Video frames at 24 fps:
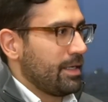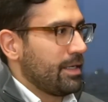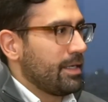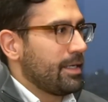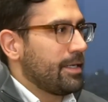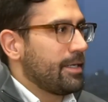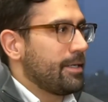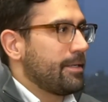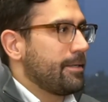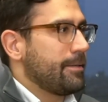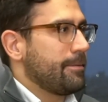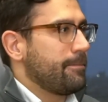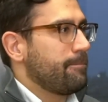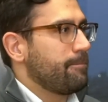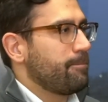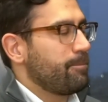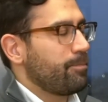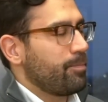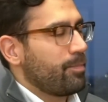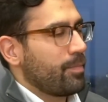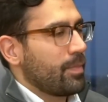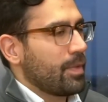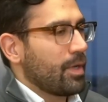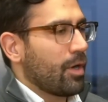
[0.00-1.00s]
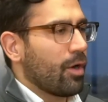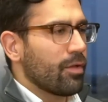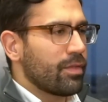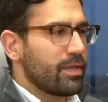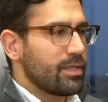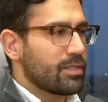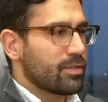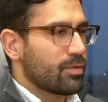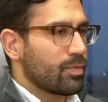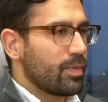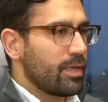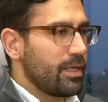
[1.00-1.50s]
all
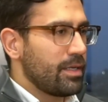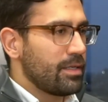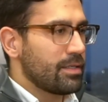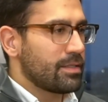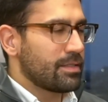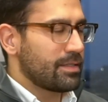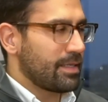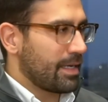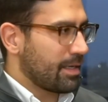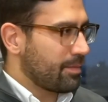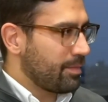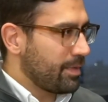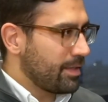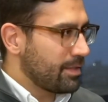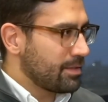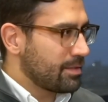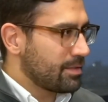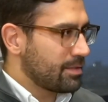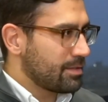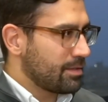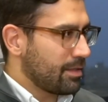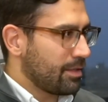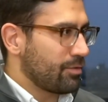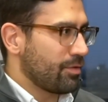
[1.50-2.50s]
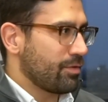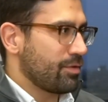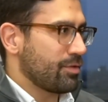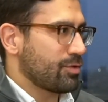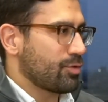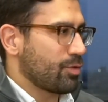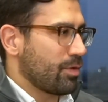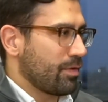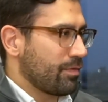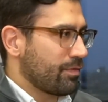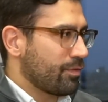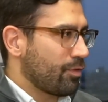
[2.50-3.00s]
these three segments under the
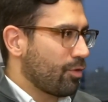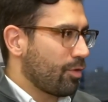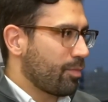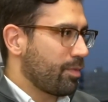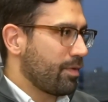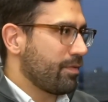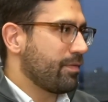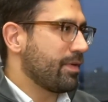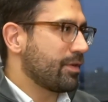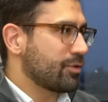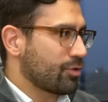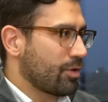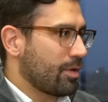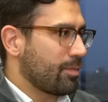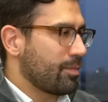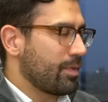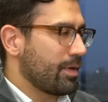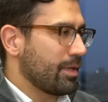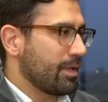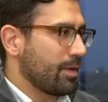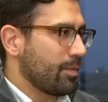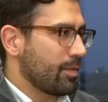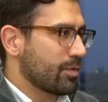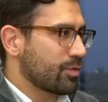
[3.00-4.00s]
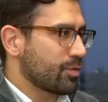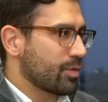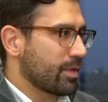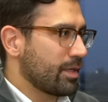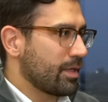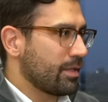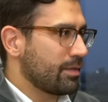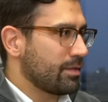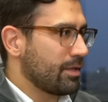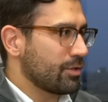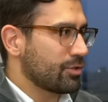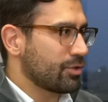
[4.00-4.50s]
sort of corporate venture umbrella, which we're
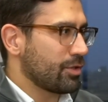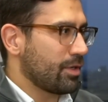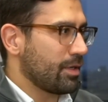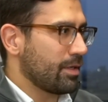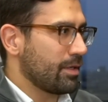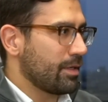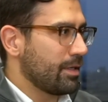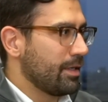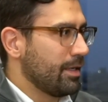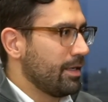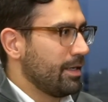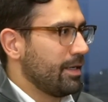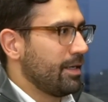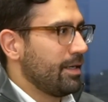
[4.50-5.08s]
going to touch on.